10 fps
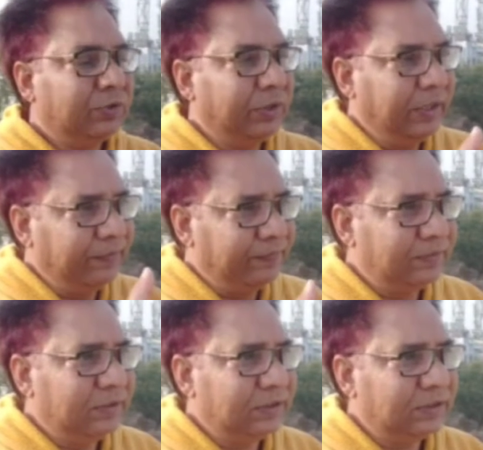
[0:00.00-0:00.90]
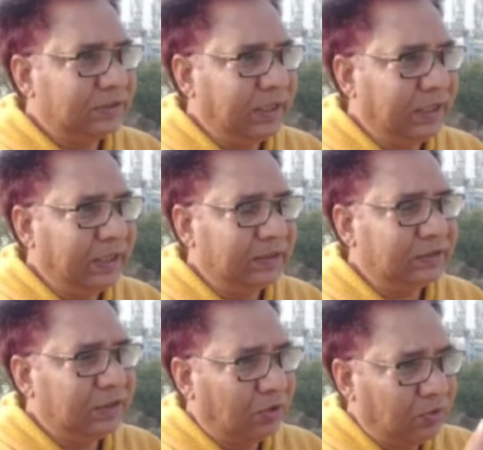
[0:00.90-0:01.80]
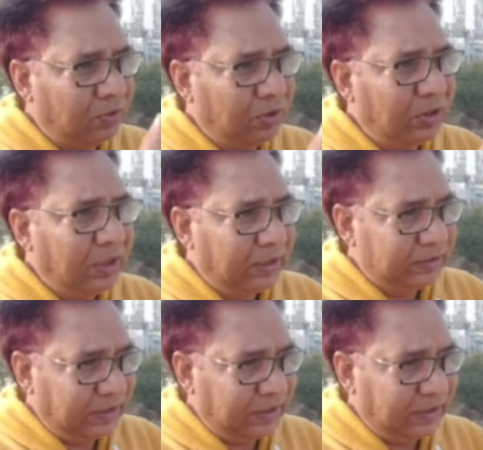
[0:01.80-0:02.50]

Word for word: So if this thing, this the whole,